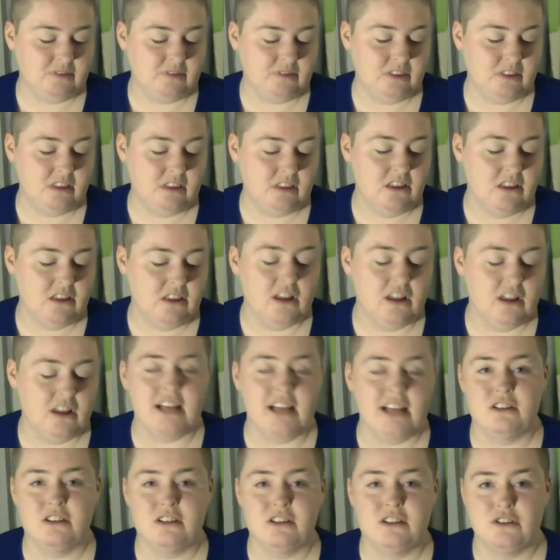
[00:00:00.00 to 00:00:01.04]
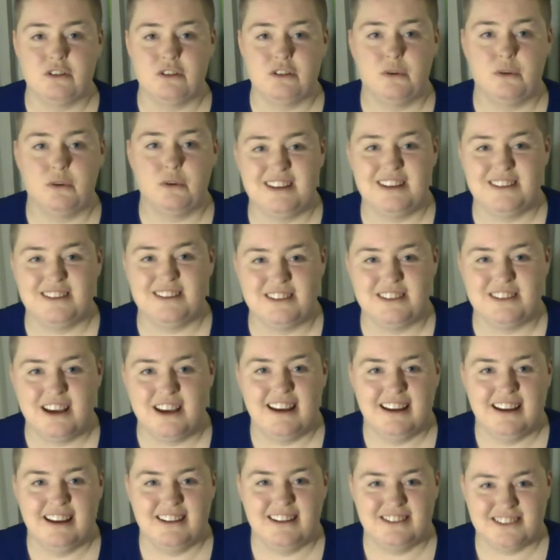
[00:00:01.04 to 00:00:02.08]
the last 2,
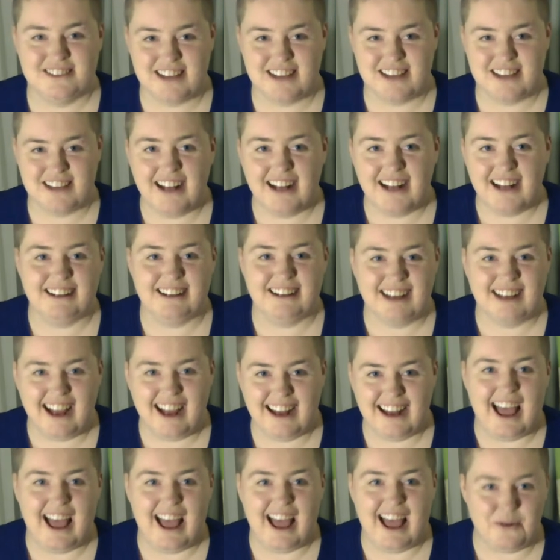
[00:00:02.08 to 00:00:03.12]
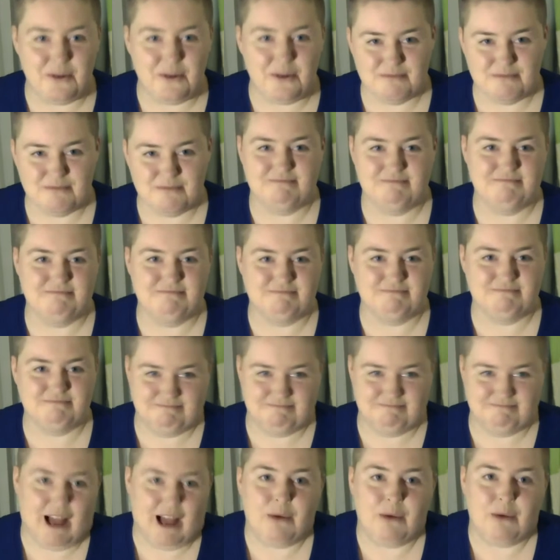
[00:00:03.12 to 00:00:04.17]
he's gotten kind of
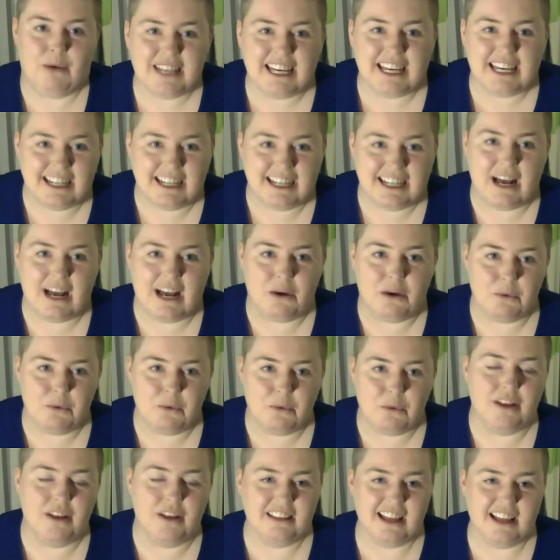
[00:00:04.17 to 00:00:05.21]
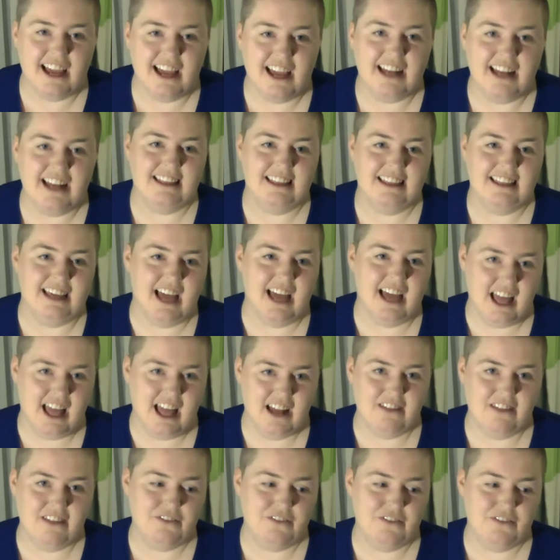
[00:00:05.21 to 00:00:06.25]
outkicked, outrun late at the
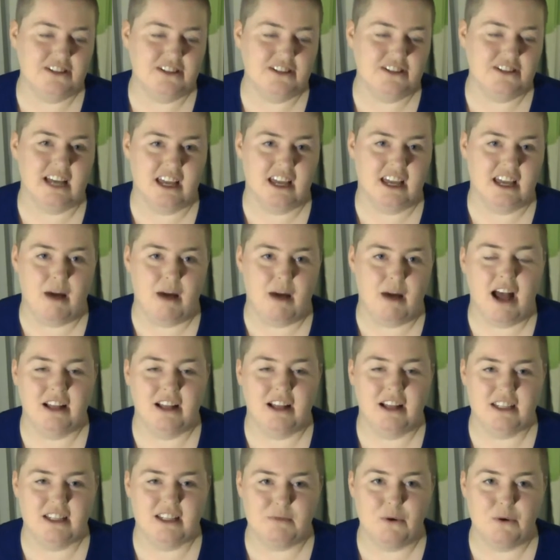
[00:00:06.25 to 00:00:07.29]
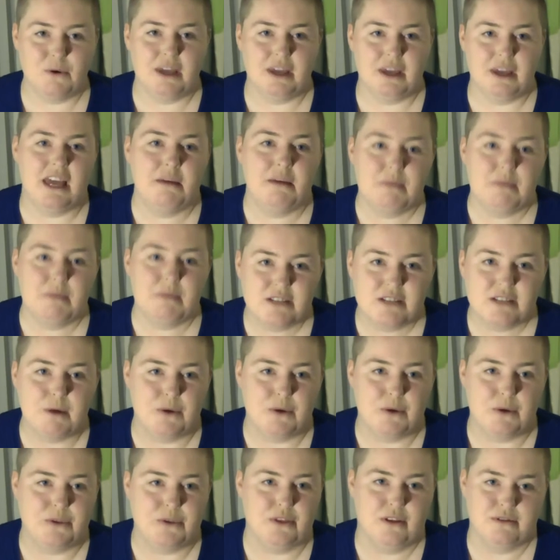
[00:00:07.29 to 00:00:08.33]
end, finished second behind Smoky Image
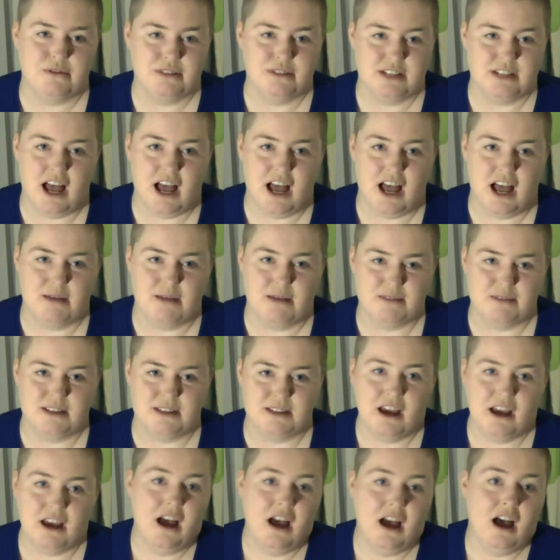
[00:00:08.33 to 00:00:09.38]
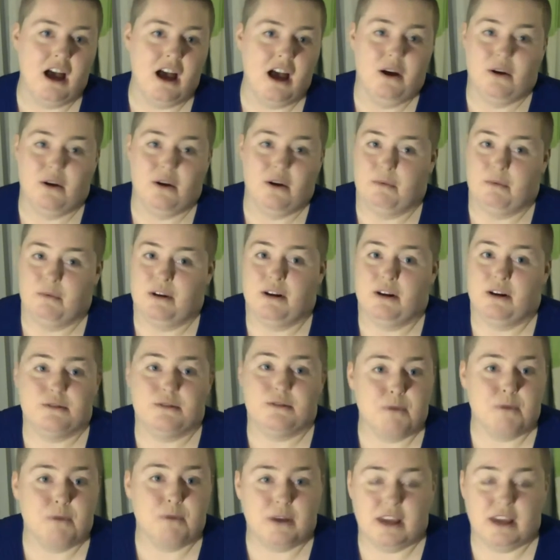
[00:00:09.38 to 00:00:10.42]
both of those times. We know
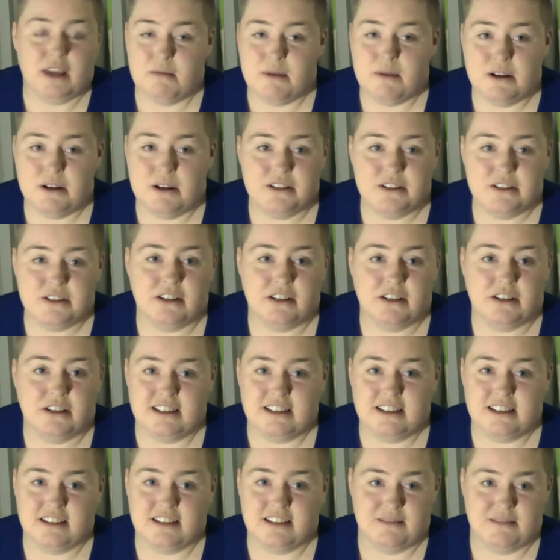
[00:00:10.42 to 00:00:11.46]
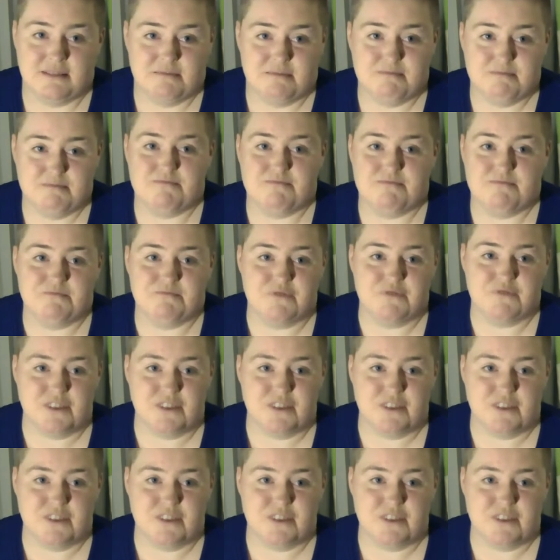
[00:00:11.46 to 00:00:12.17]
Smoky Image is at least a pretty